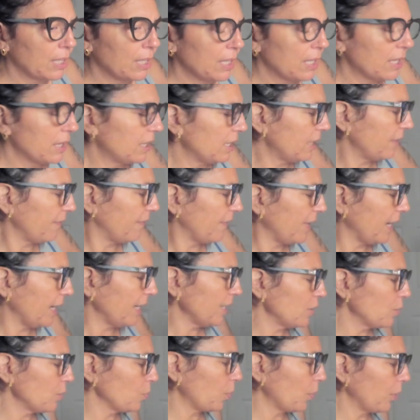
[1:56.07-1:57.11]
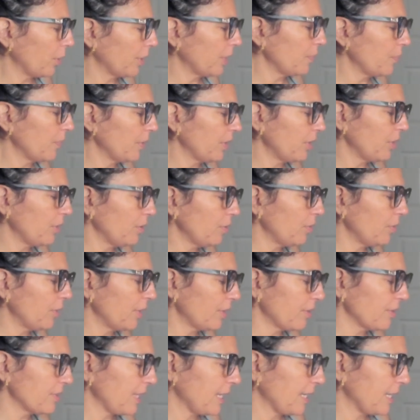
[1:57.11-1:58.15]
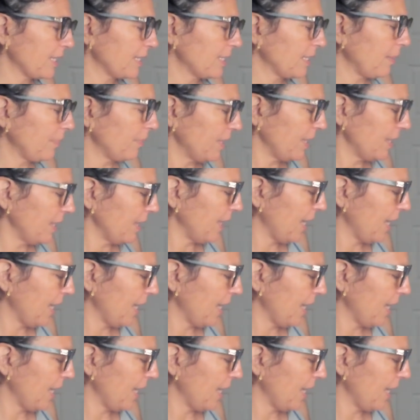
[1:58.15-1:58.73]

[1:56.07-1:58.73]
the divine is working with you. There's like something